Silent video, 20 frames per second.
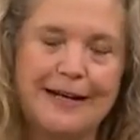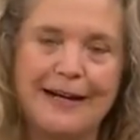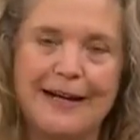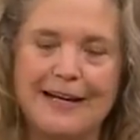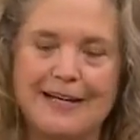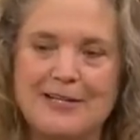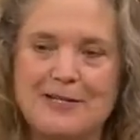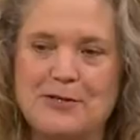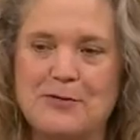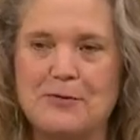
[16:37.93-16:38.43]
And
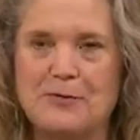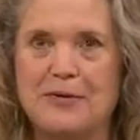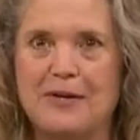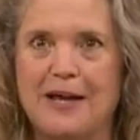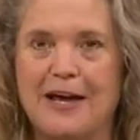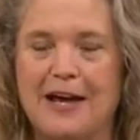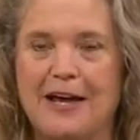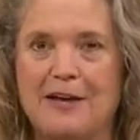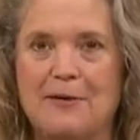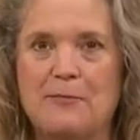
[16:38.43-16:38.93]
I just,
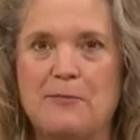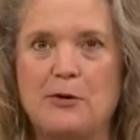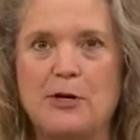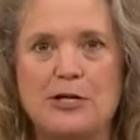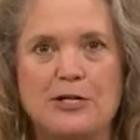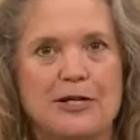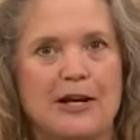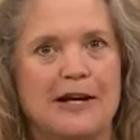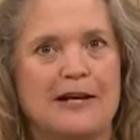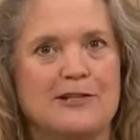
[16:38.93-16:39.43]
I
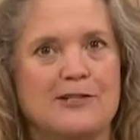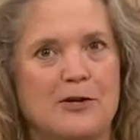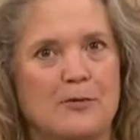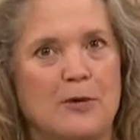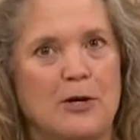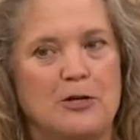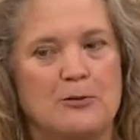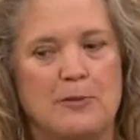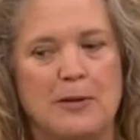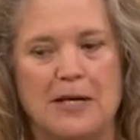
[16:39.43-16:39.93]
appreciate it so
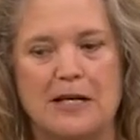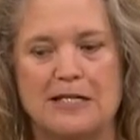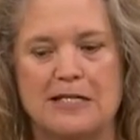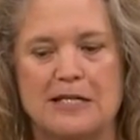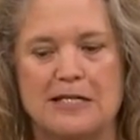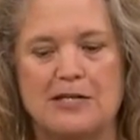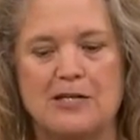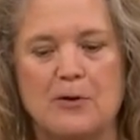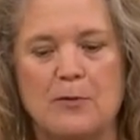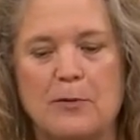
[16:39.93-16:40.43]
much because
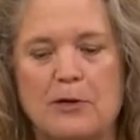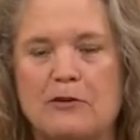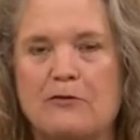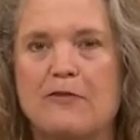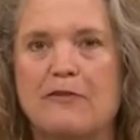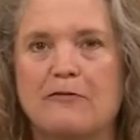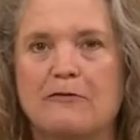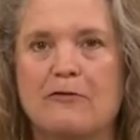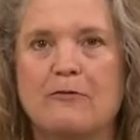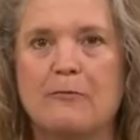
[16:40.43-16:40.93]
it's so much
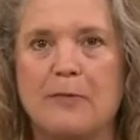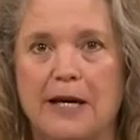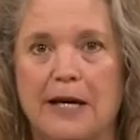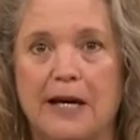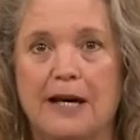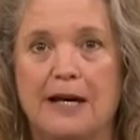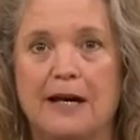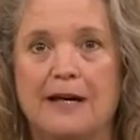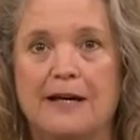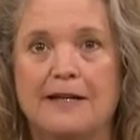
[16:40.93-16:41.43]
fun for
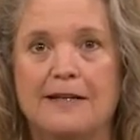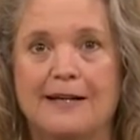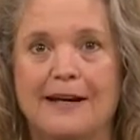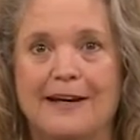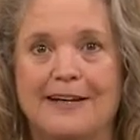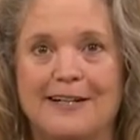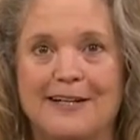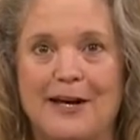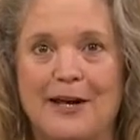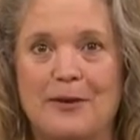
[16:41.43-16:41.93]
me to
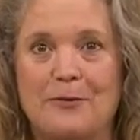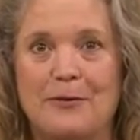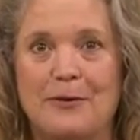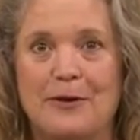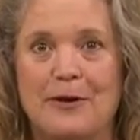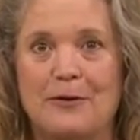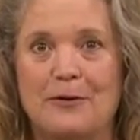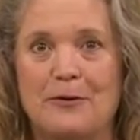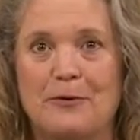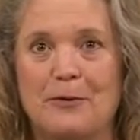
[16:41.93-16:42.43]
get together
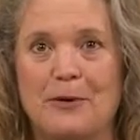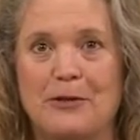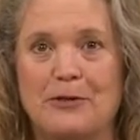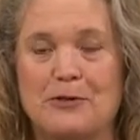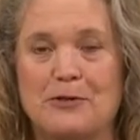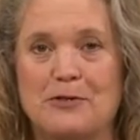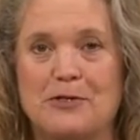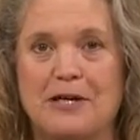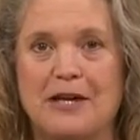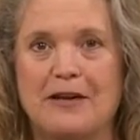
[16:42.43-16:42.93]
with other
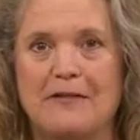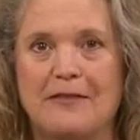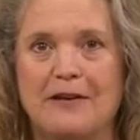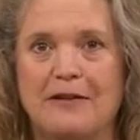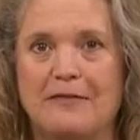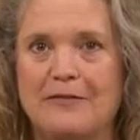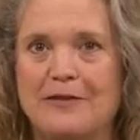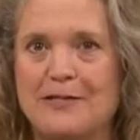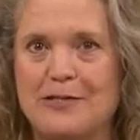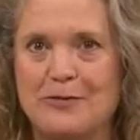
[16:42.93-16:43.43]
quilters, even
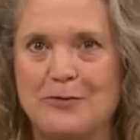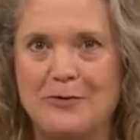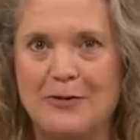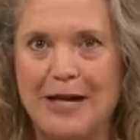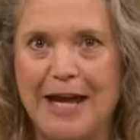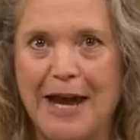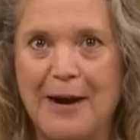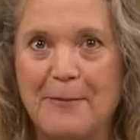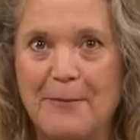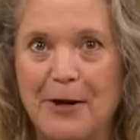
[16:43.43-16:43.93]
if it's through a
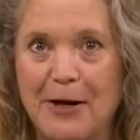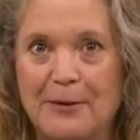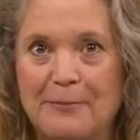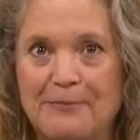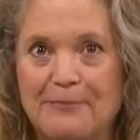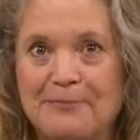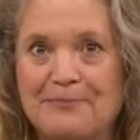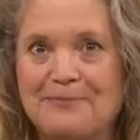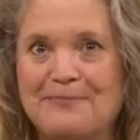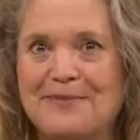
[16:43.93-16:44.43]
camera.
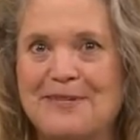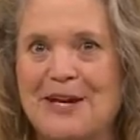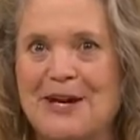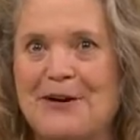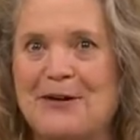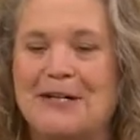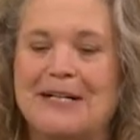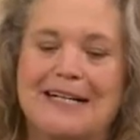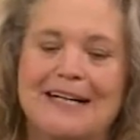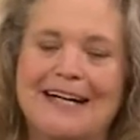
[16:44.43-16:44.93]

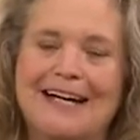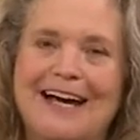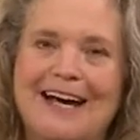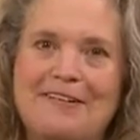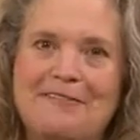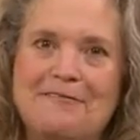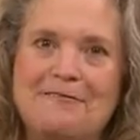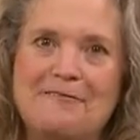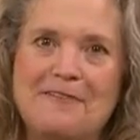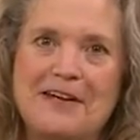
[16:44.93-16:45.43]
So
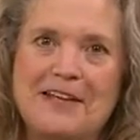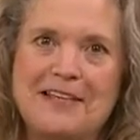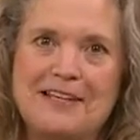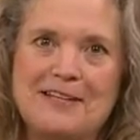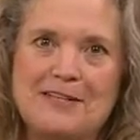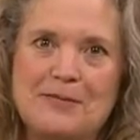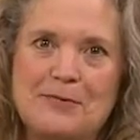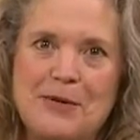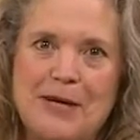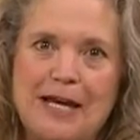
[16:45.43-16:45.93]
have fun
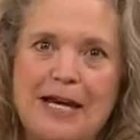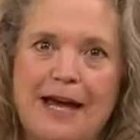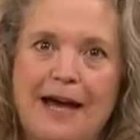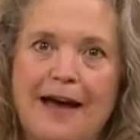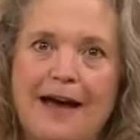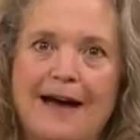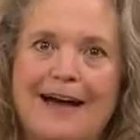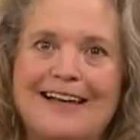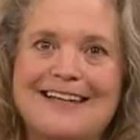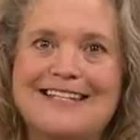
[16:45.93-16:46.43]
this week.
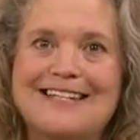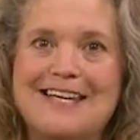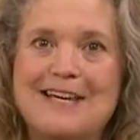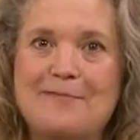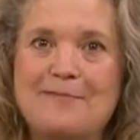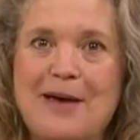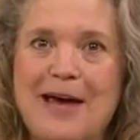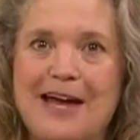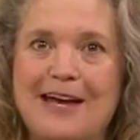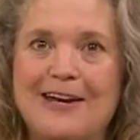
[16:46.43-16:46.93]
I'll see
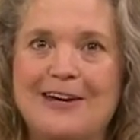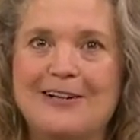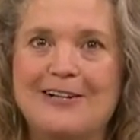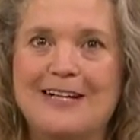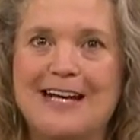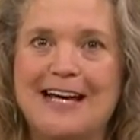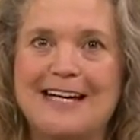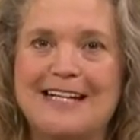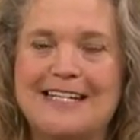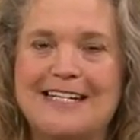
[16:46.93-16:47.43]
you back here
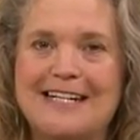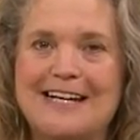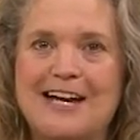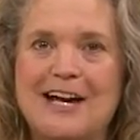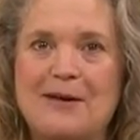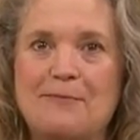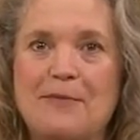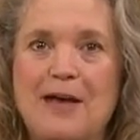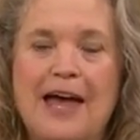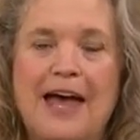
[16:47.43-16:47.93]
next
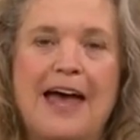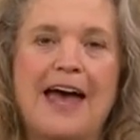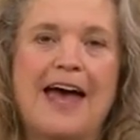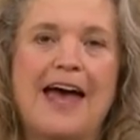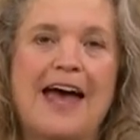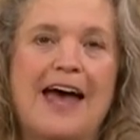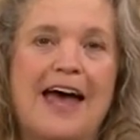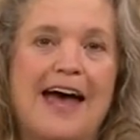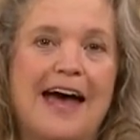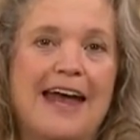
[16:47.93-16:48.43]
time.
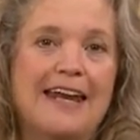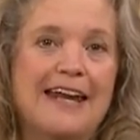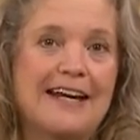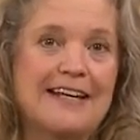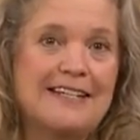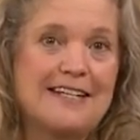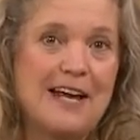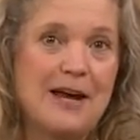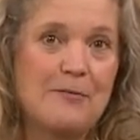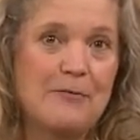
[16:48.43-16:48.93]
And
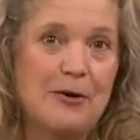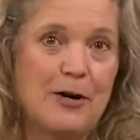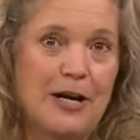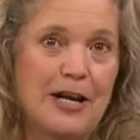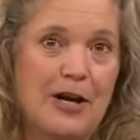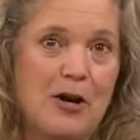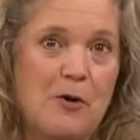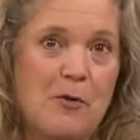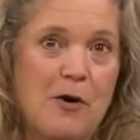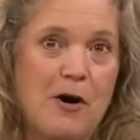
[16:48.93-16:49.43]
next time we're going
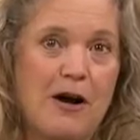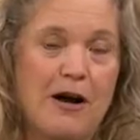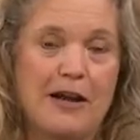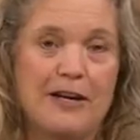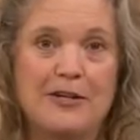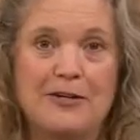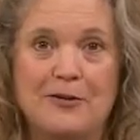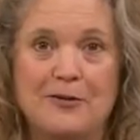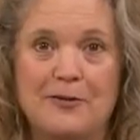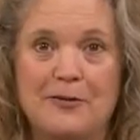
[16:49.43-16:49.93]
to go
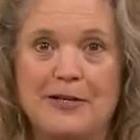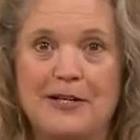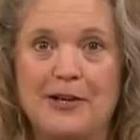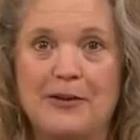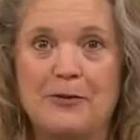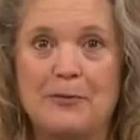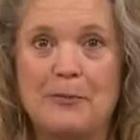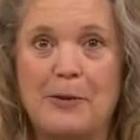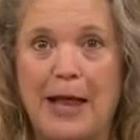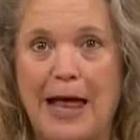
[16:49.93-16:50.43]
on to
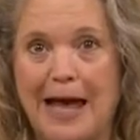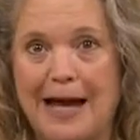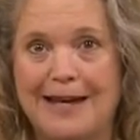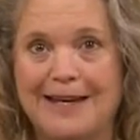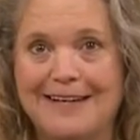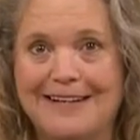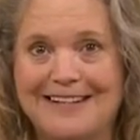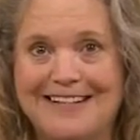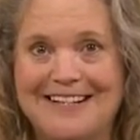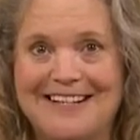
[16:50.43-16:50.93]
another block.
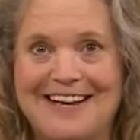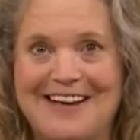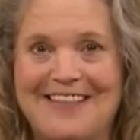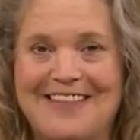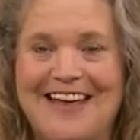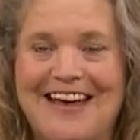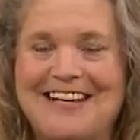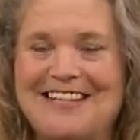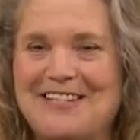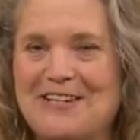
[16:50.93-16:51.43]
Uh,
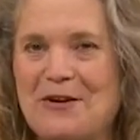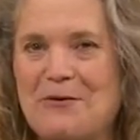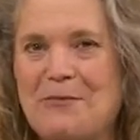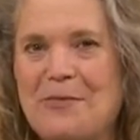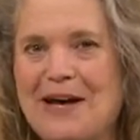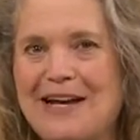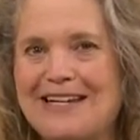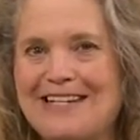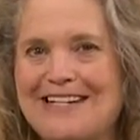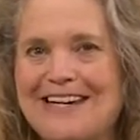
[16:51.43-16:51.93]
thanks so
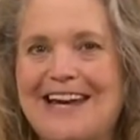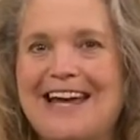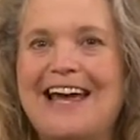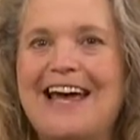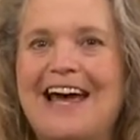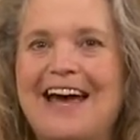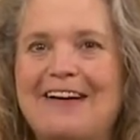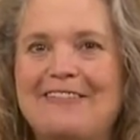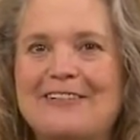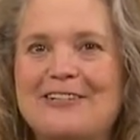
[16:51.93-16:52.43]
much.
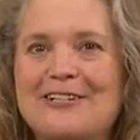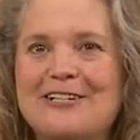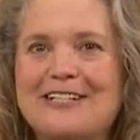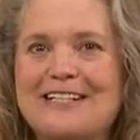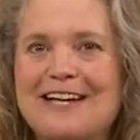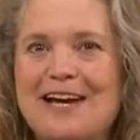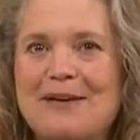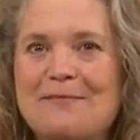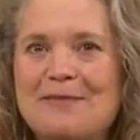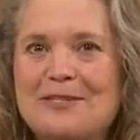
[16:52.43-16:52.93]
Have a
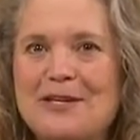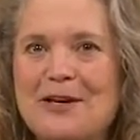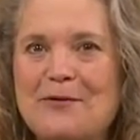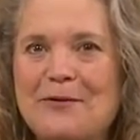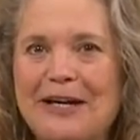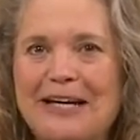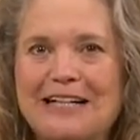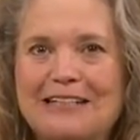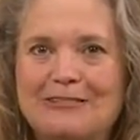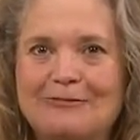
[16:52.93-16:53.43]
good time
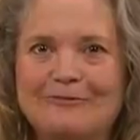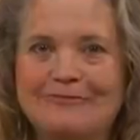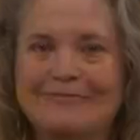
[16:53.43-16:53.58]
sewing.